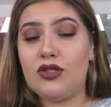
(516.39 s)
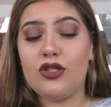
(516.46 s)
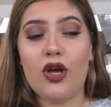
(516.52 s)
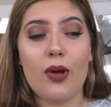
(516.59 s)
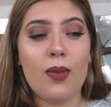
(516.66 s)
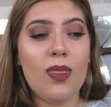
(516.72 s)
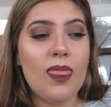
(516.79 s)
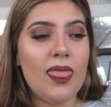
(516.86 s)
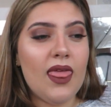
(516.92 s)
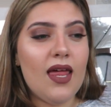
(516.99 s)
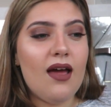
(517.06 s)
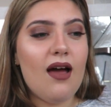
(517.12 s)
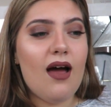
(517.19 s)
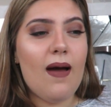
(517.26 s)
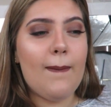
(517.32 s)
So
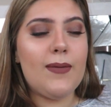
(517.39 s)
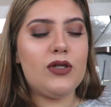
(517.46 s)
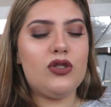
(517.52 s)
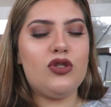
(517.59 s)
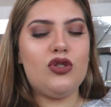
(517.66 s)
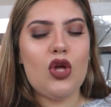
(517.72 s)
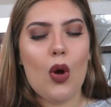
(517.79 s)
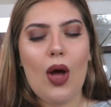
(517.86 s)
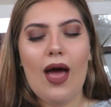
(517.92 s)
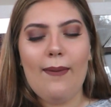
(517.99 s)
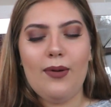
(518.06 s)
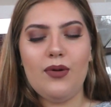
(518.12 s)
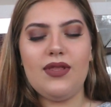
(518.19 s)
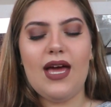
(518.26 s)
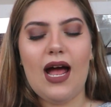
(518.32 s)
I'm so
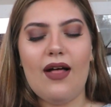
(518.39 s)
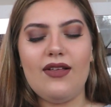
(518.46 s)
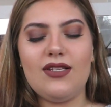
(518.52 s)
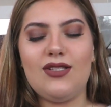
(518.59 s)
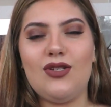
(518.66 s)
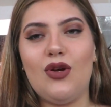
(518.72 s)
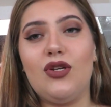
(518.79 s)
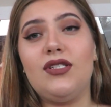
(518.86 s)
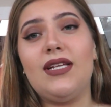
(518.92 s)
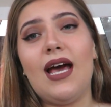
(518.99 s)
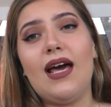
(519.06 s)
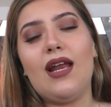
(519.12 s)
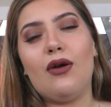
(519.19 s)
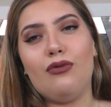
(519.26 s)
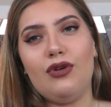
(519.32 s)
happy with how this turned
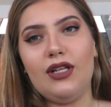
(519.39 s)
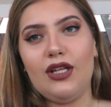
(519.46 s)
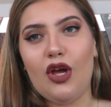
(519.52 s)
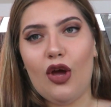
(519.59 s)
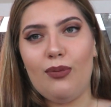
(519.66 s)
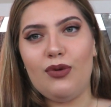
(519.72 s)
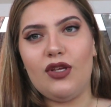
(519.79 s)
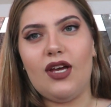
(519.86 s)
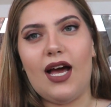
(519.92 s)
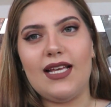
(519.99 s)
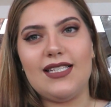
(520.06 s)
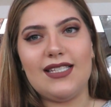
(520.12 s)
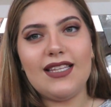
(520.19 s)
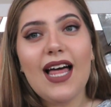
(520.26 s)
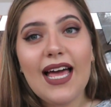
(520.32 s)
out. I really hope you
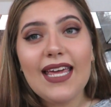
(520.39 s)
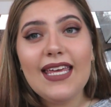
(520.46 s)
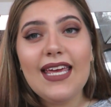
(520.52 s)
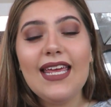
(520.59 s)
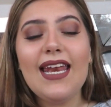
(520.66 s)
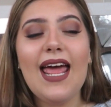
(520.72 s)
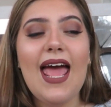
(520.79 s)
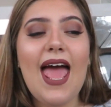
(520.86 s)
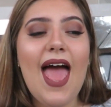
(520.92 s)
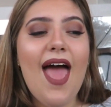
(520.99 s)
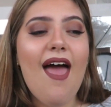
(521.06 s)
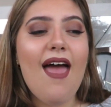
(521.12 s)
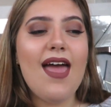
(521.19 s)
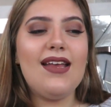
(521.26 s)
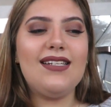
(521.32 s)
guys like it,
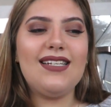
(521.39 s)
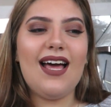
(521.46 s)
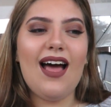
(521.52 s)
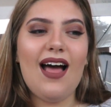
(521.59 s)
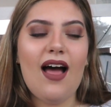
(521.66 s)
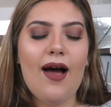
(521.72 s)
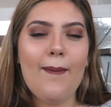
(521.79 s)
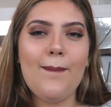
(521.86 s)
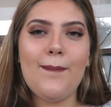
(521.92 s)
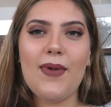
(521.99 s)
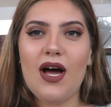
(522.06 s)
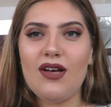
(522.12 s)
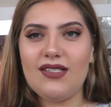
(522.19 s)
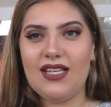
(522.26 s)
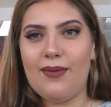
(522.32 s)
and
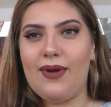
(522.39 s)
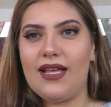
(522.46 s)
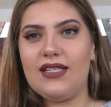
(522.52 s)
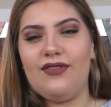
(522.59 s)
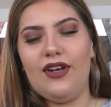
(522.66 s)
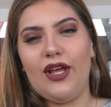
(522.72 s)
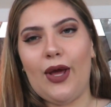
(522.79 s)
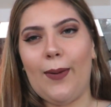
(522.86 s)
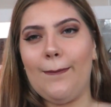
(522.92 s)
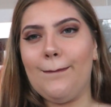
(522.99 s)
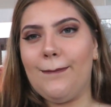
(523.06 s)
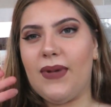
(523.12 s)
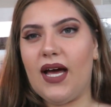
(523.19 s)
I'll see you in my next video.